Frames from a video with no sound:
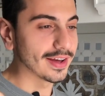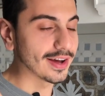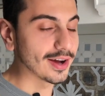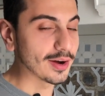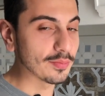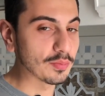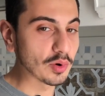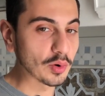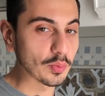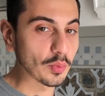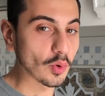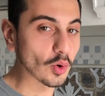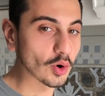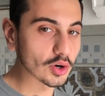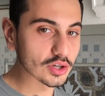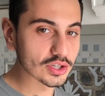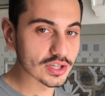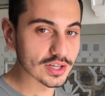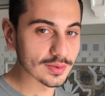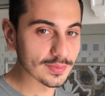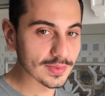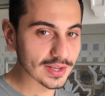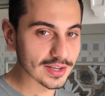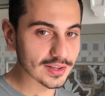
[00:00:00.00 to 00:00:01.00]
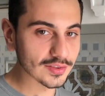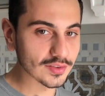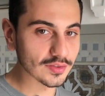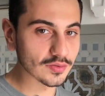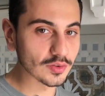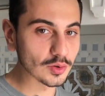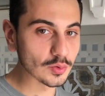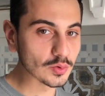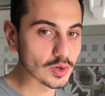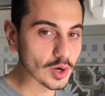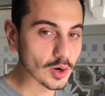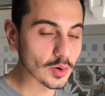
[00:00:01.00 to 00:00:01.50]
proportion, because
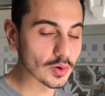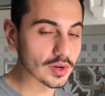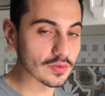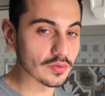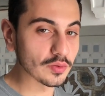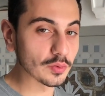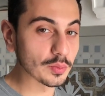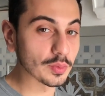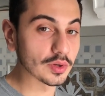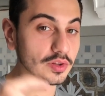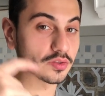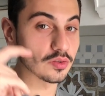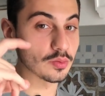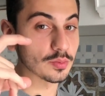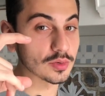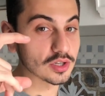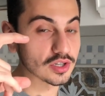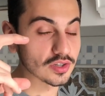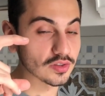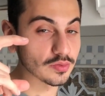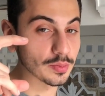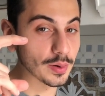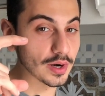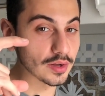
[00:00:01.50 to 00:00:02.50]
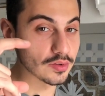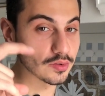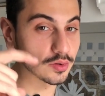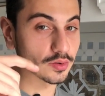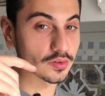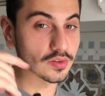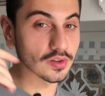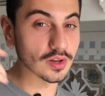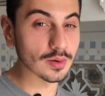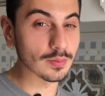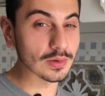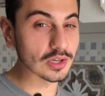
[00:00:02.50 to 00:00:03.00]
if you put too much espresso,
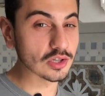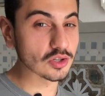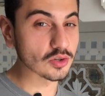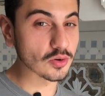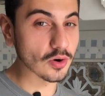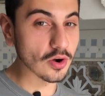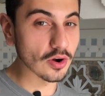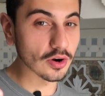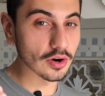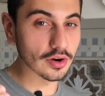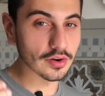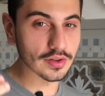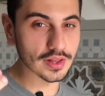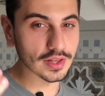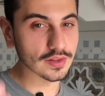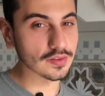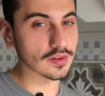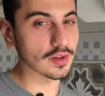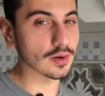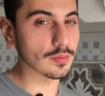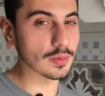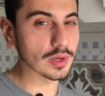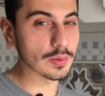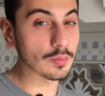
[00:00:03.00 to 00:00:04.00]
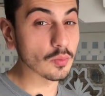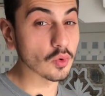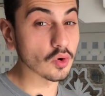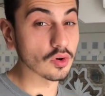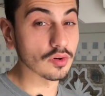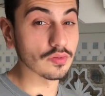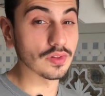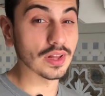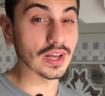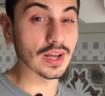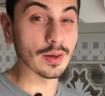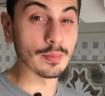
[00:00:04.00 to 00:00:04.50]
it's going to be stronger. That's going to be
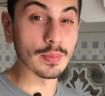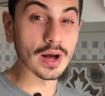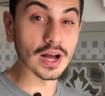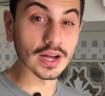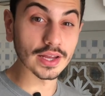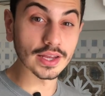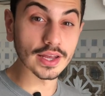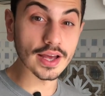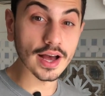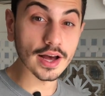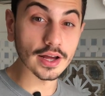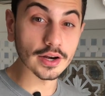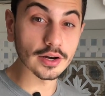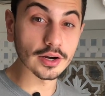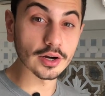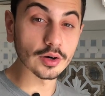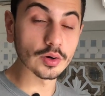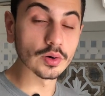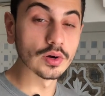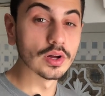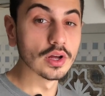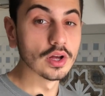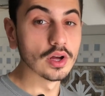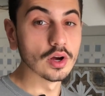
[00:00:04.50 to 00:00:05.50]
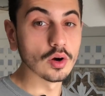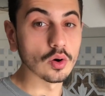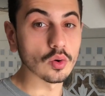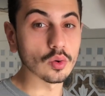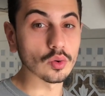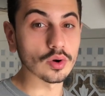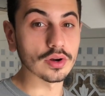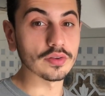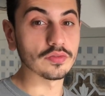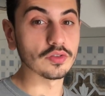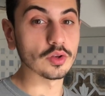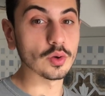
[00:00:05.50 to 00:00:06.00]
more of like a macchiato,
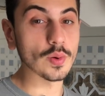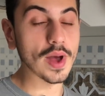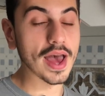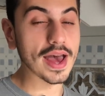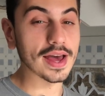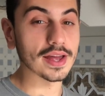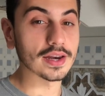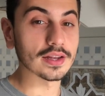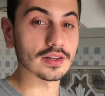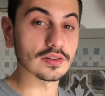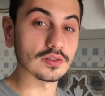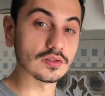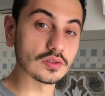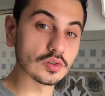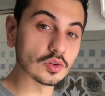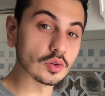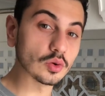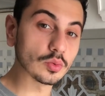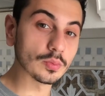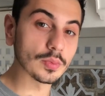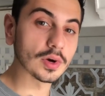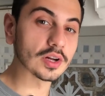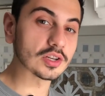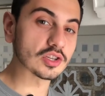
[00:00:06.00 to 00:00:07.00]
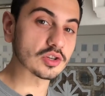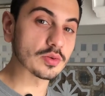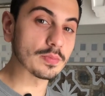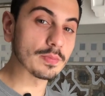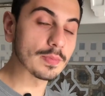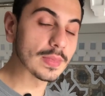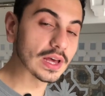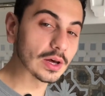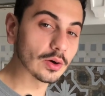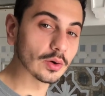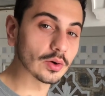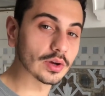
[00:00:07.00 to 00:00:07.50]
or if you add too much
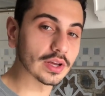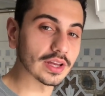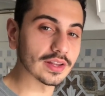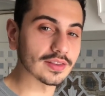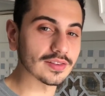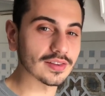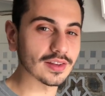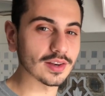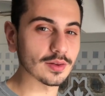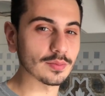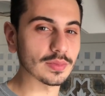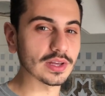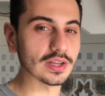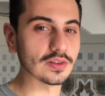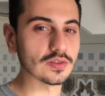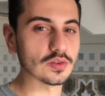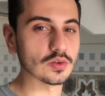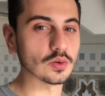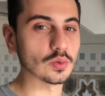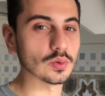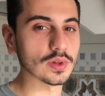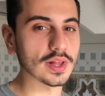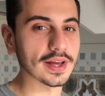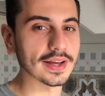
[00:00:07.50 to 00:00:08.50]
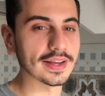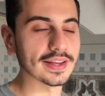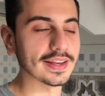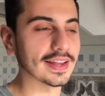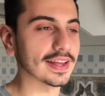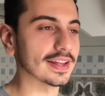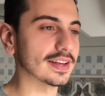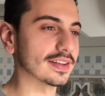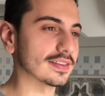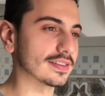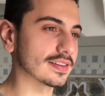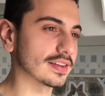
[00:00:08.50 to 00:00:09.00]
milk, it's going to be too light
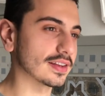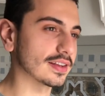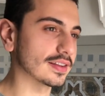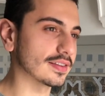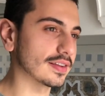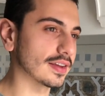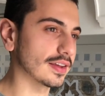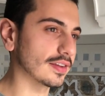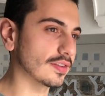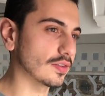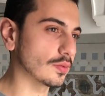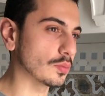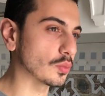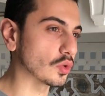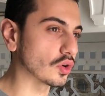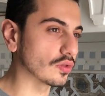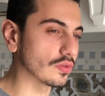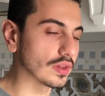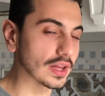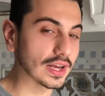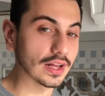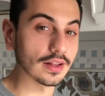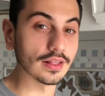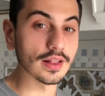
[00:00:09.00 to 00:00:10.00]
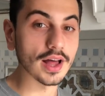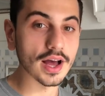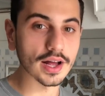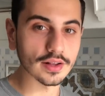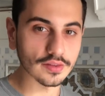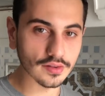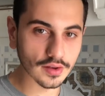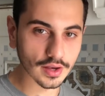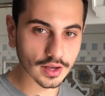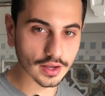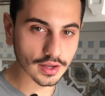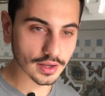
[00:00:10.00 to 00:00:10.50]
and it's going to taste more of like a
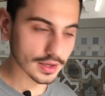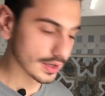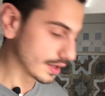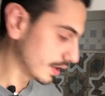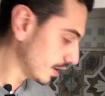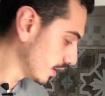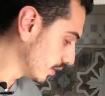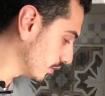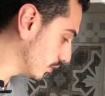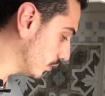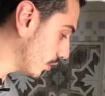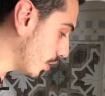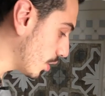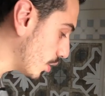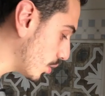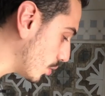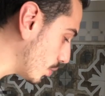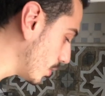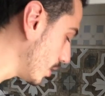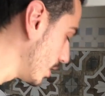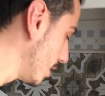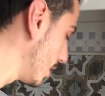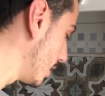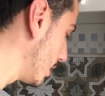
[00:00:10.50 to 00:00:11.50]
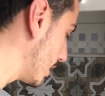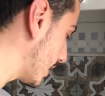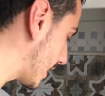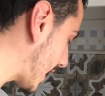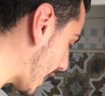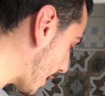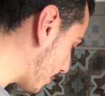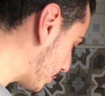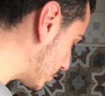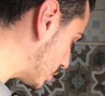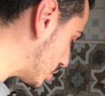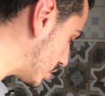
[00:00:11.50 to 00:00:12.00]
latte. So
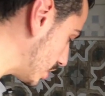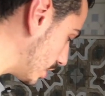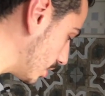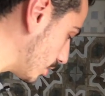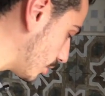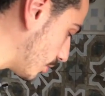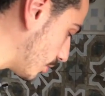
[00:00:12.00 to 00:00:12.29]
cappuccino